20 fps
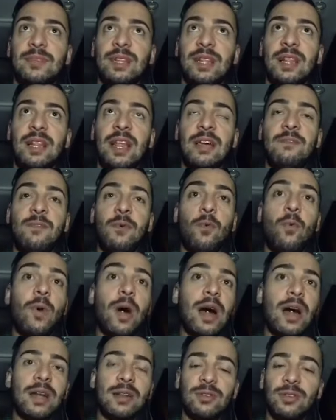level
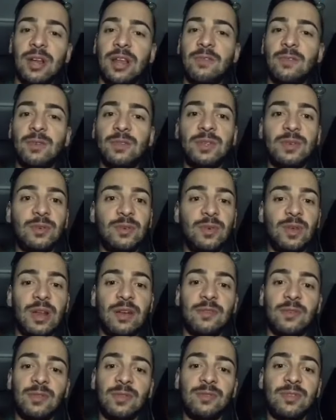1 or level 2,
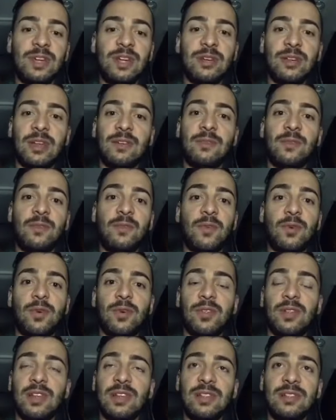level 3 or level
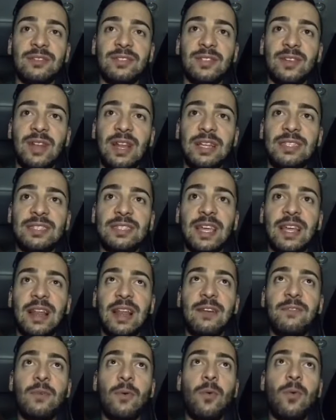4. So let's say
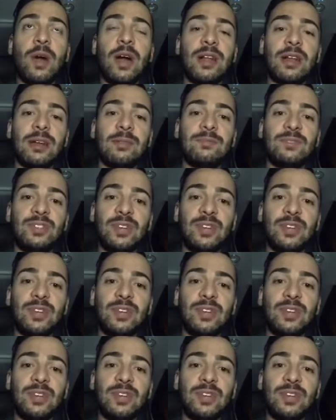level 1,